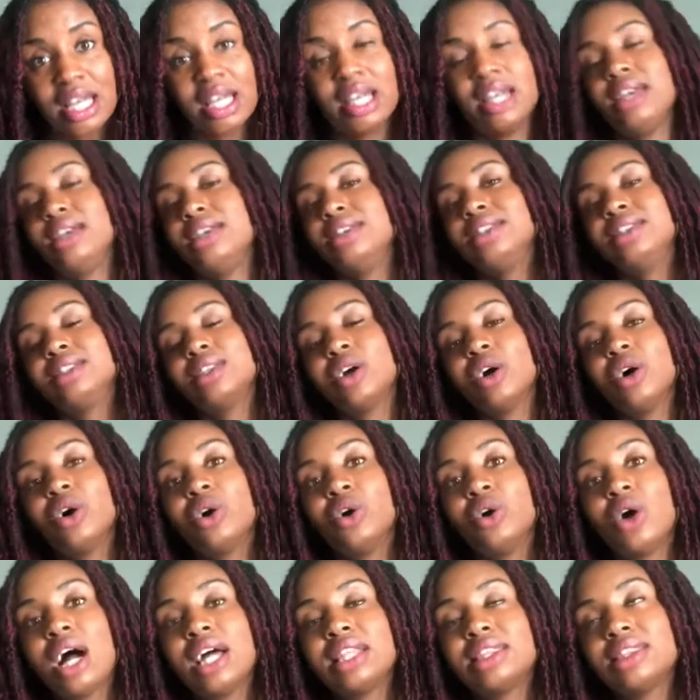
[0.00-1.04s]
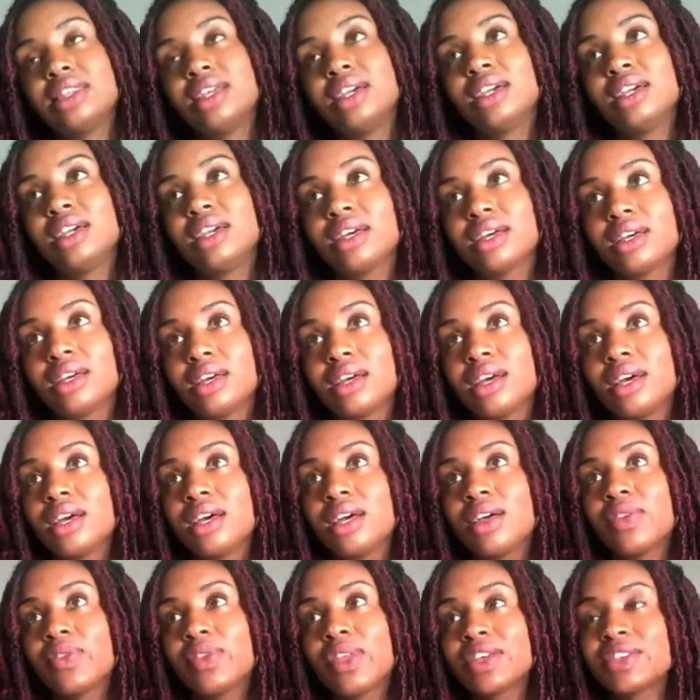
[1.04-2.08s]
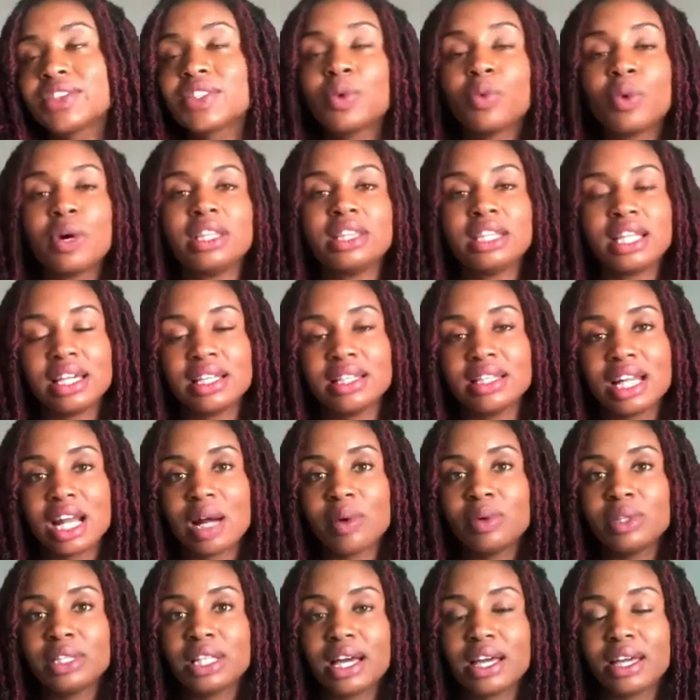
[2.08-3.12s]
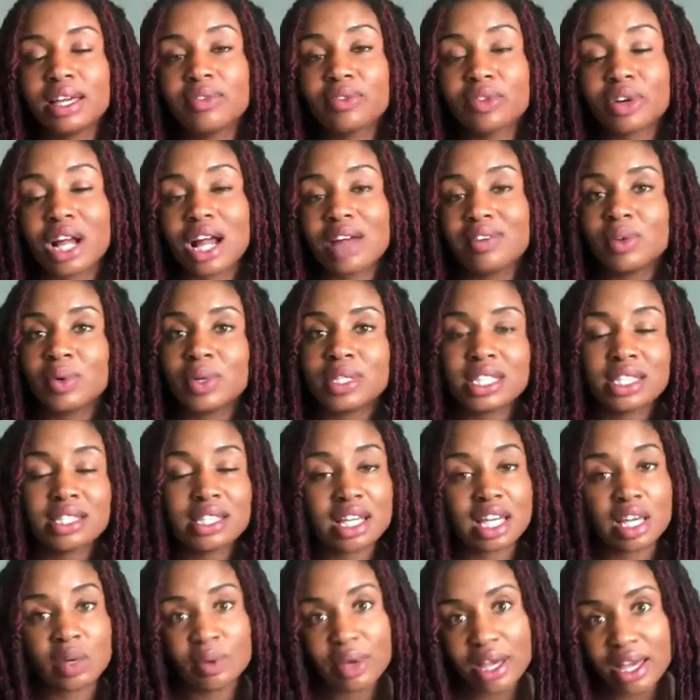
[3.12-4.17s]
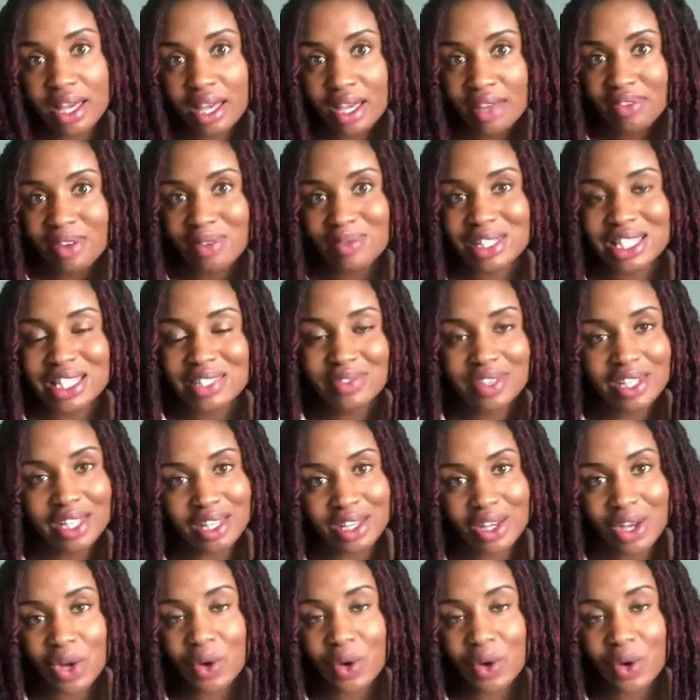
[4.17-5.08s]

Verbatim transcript: And so I think that's the one thing that I would like for everyone to take away from this video,